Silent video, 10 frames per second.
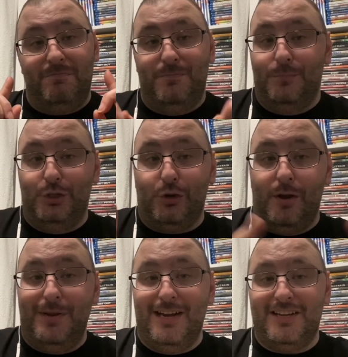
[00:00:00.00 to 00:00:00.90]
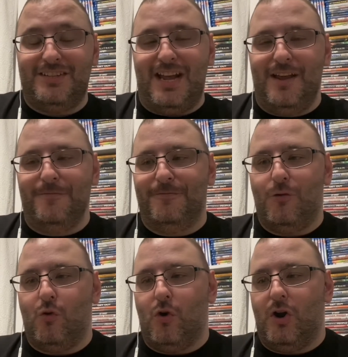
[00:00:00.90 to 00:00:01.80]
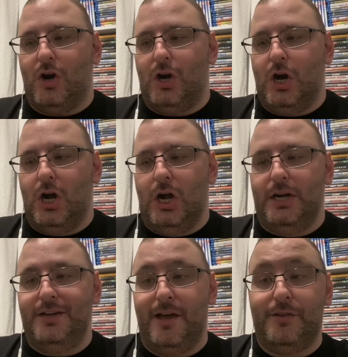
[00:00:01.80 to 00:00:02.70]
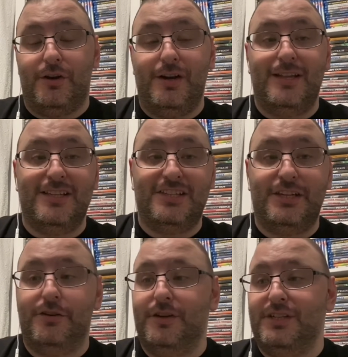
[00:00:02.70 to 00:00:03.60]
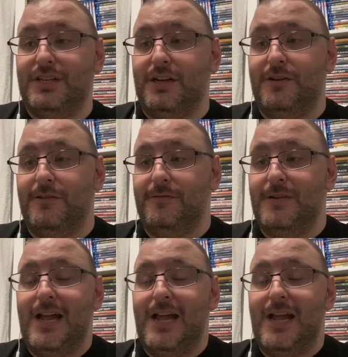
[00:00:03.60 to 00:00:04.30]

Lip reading: Join me next time for another in the series of